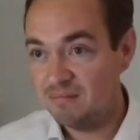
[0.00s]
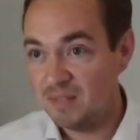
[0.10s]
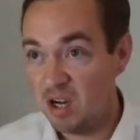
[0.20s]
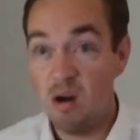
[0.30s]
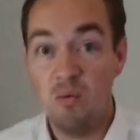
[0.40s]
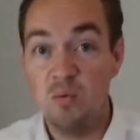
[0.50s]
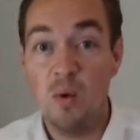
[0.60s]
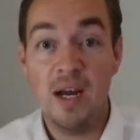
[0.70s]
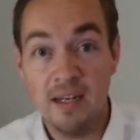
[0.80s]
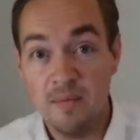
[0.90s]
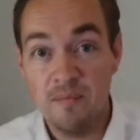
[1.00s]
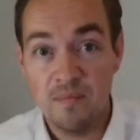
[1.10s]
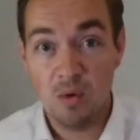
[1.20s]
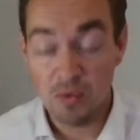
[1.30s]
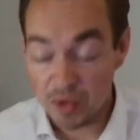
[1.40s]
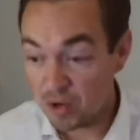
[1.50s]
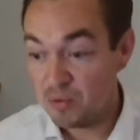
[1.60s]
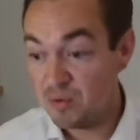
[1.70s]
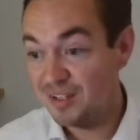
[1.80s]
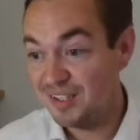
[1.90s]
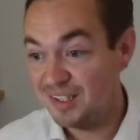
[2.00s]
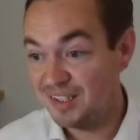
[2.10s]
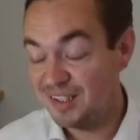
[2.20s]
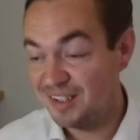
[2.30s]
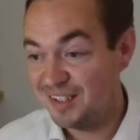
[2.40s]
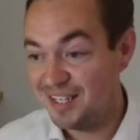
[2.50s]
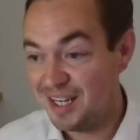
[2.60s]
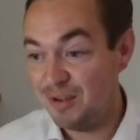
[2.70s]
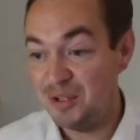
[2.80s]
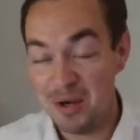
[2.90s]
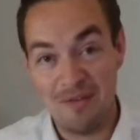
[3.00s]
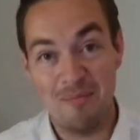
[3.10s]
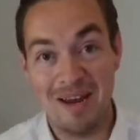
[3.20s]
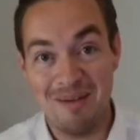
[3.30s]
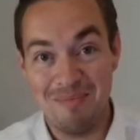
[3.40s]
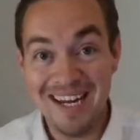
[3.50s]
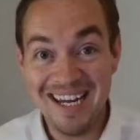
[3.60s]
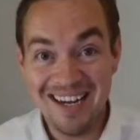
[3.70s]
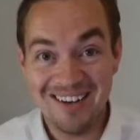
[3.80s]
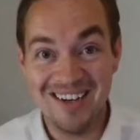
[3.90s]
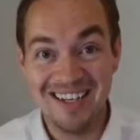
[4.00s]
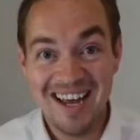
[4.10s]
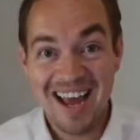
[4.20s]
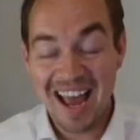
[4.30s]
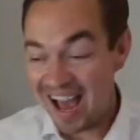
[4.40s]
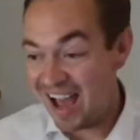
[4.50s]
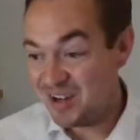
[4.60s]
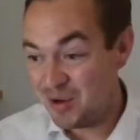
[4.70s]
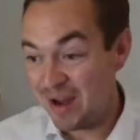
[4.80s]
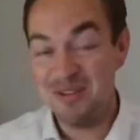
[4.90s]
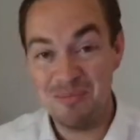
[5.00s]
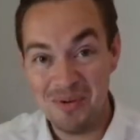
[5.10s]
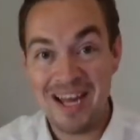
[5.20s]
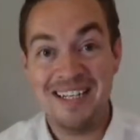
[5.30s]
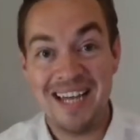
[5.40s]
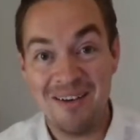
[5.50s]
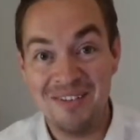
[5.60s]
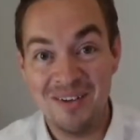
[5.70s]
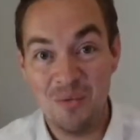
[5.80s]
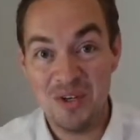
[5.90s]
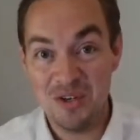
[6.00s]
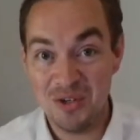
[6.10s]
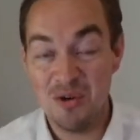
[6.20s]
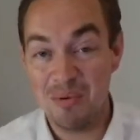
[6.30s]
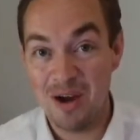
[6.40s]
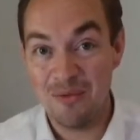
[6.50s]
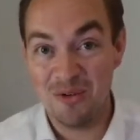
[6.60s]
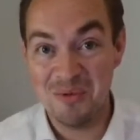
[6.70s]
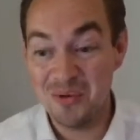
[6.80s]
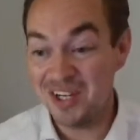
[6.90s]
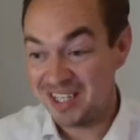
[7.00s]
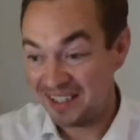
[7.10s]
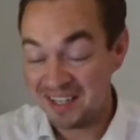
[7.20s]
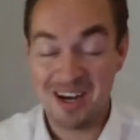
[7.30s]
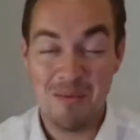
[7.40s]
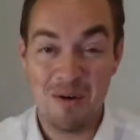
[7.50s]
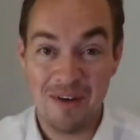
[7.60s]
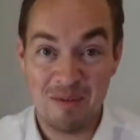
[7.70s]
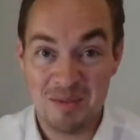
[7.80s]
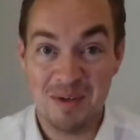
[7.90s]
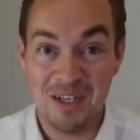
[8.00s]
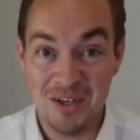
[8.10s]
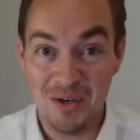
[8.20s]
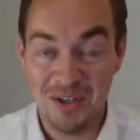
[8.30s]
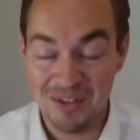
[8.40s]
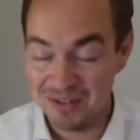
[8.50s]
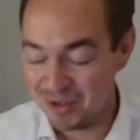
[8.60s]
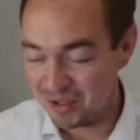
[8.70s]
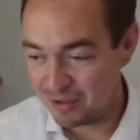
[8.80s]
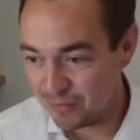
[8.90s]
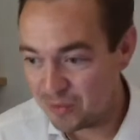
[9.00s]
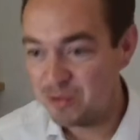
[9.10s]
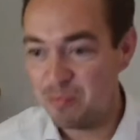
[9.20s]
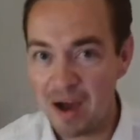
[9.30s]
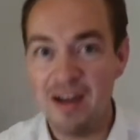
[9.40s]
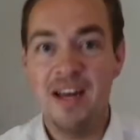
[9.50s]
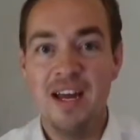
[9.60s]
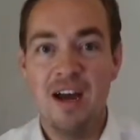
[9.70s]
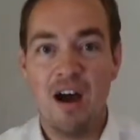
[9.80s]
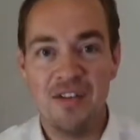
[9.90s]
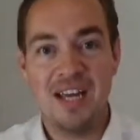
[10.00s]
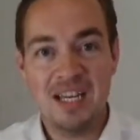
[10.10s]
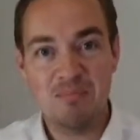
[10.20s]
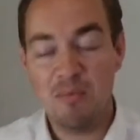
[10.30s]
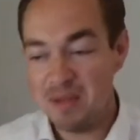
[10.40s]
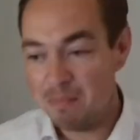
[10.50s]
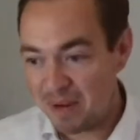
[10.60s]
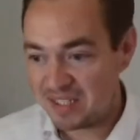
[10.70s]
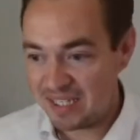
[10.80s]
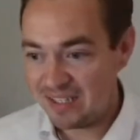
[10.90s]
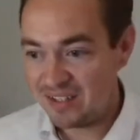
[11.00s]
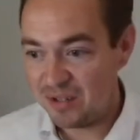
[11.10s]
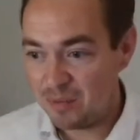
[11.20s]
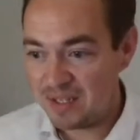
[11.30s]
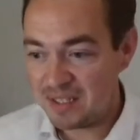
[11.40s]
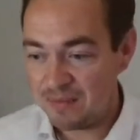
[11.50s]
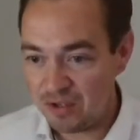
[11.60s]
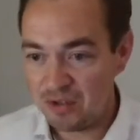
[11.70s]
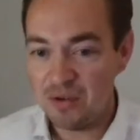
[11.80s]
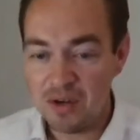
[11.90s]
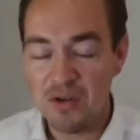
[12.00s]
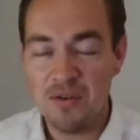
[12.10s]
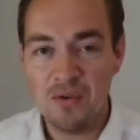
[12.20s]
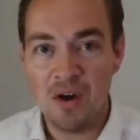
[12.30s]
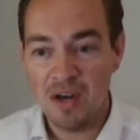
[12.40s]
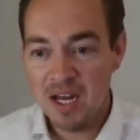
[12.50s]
I would wait. Although if you do have a baby, you have to put that down when you do apply for a mortgage, and that does come off how much money you can afford. But I think that's probably the best thing to do, is if you do know you've got